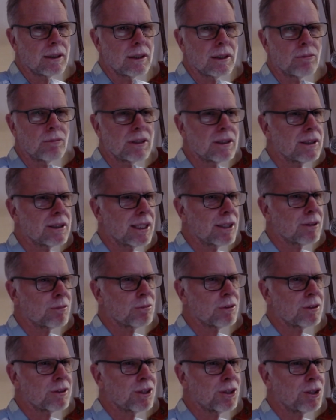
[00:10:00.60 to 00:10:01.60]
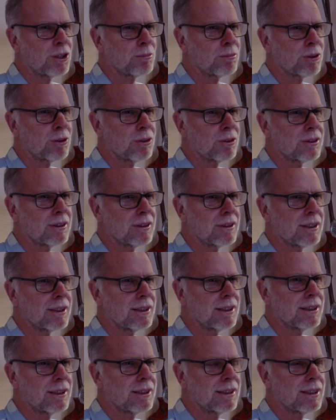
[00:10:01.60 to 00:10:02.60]
what's that term called?
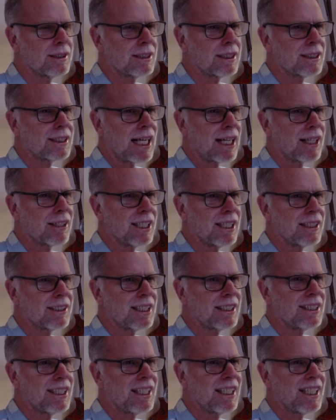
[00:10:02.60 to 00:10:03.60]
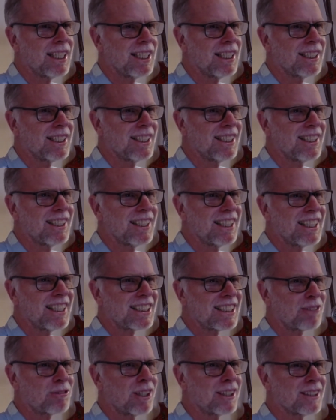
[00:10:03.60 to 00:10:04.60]
Dadiri. Is that
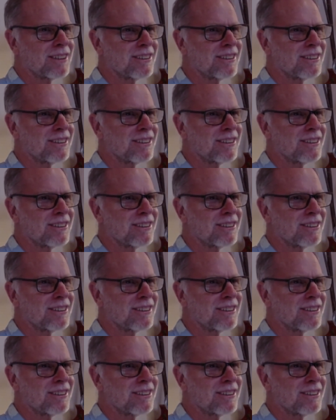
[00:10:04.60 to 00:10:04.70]
right?